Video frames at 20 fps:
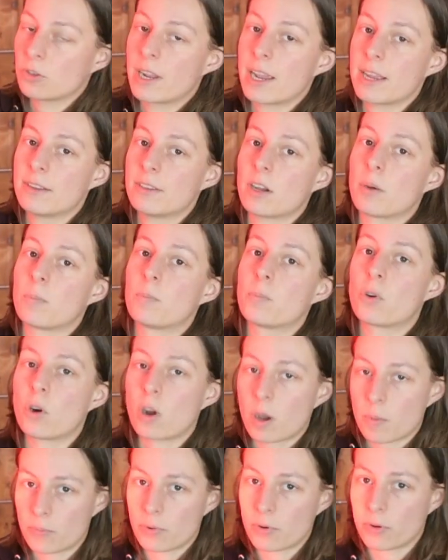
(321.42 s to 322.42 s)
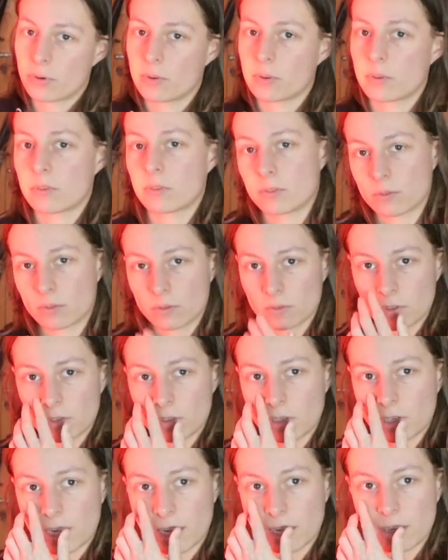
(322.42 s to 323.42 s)
get a prop,
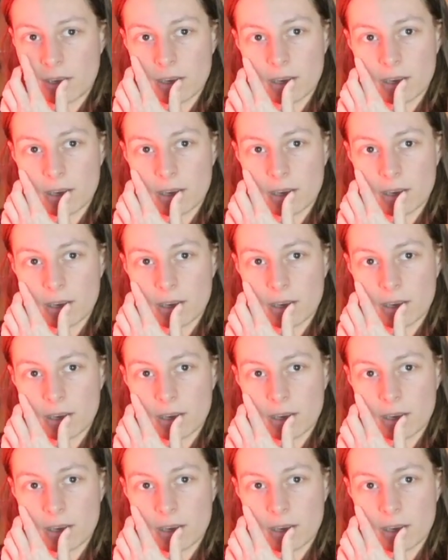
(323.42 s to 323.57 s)
like